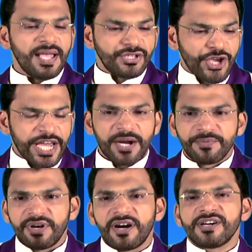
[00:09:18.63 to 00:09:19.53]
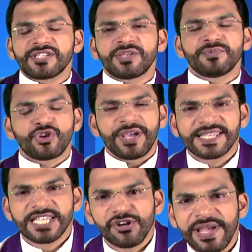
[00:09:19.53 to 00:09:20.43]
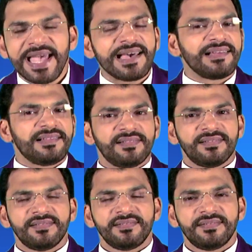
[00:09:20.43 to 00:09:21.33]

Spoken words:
Jacob turns into Israel.